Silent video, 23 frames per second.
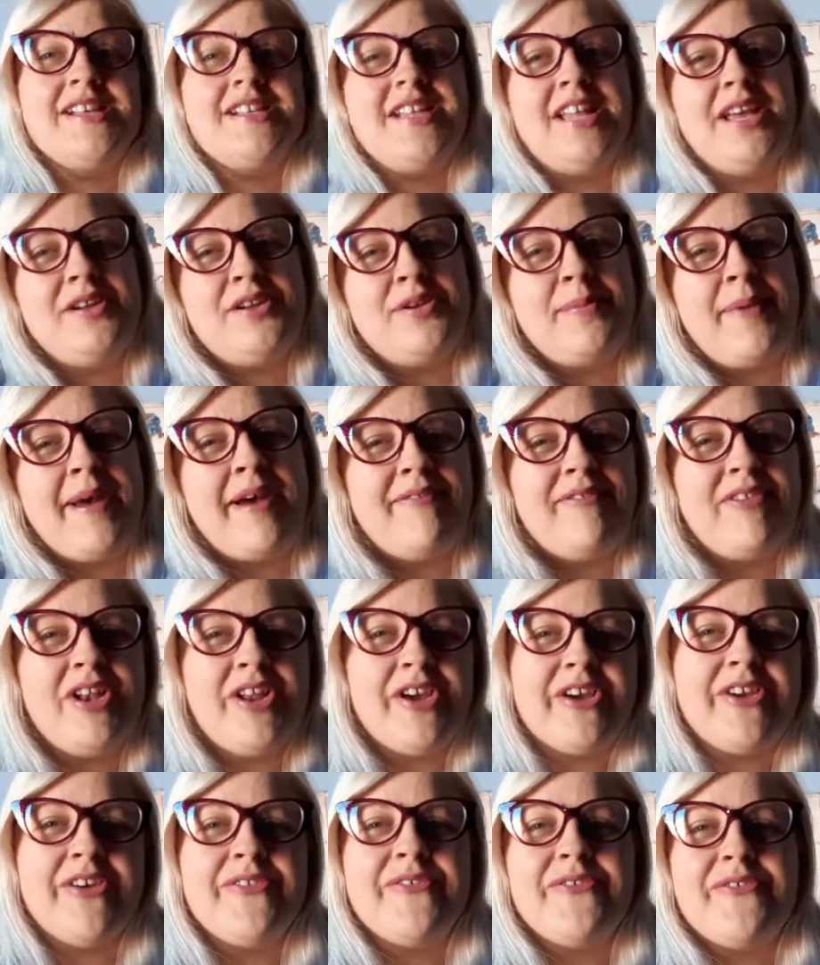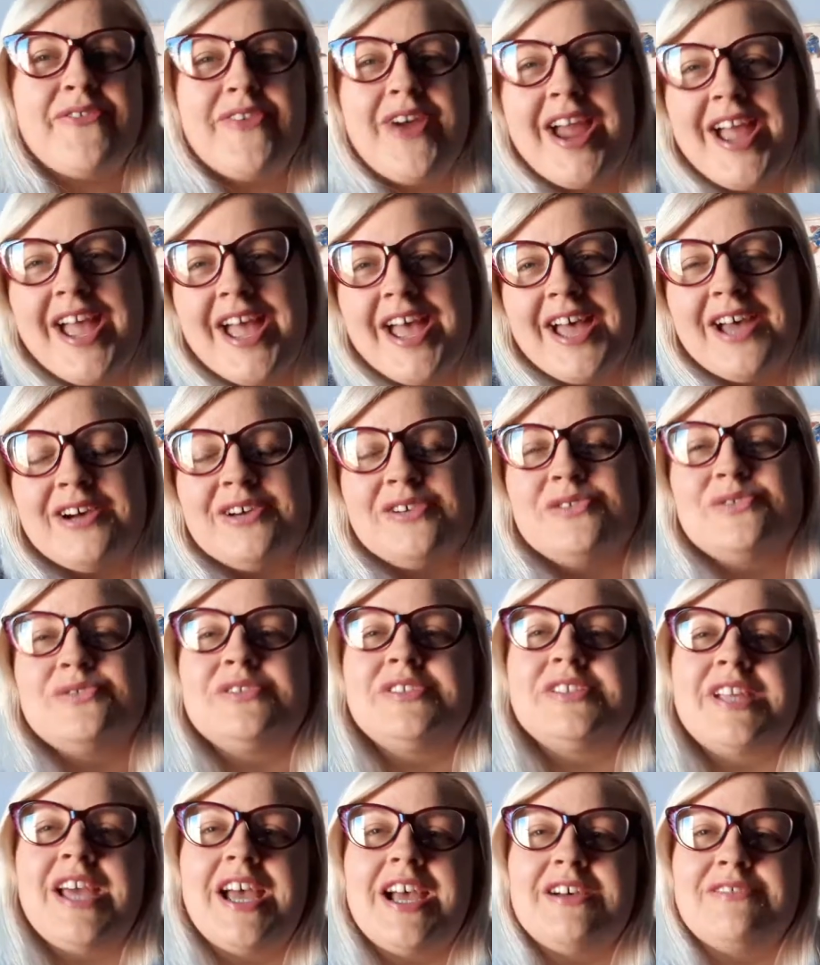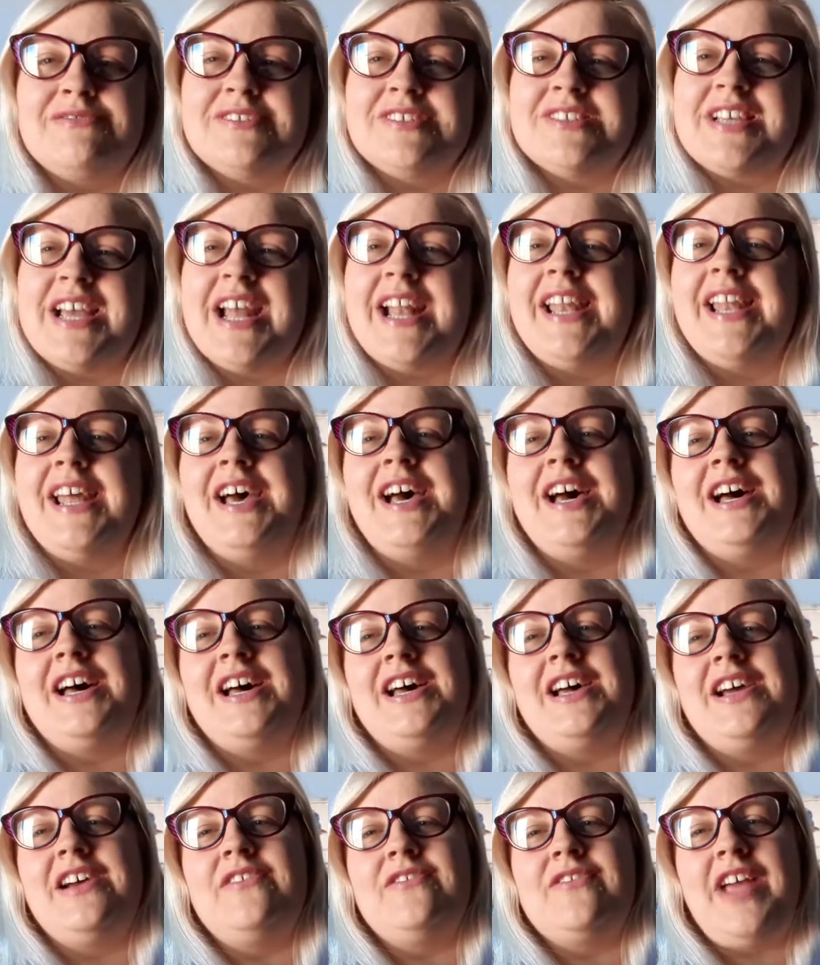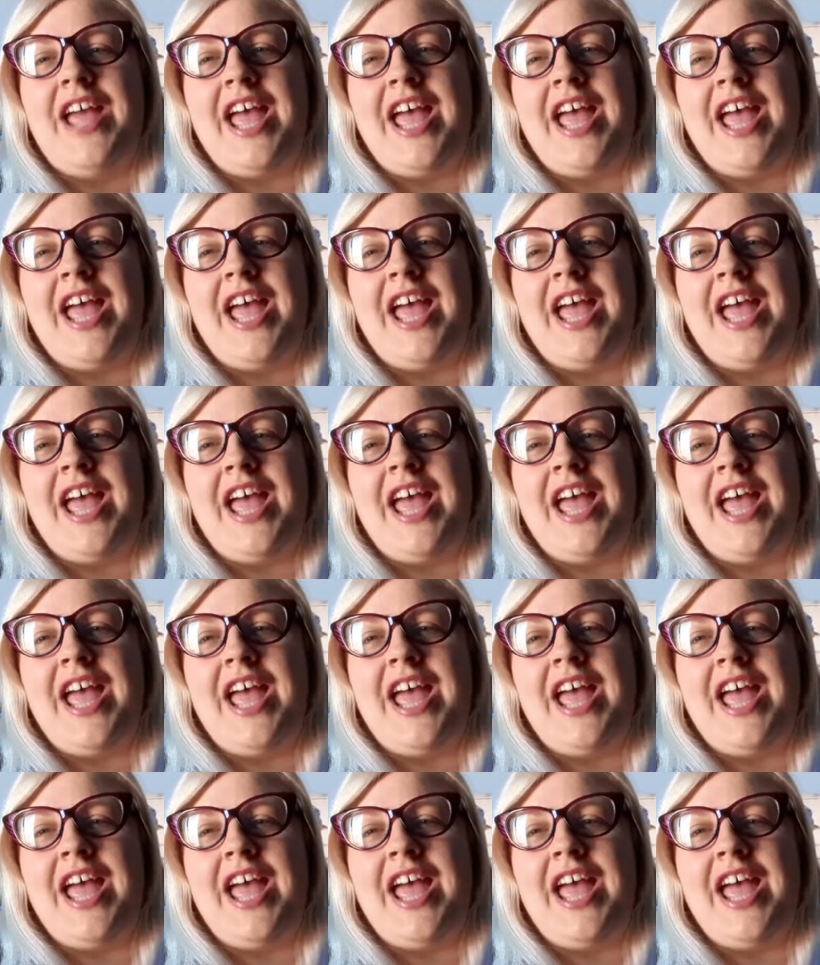letting them have a look around town centre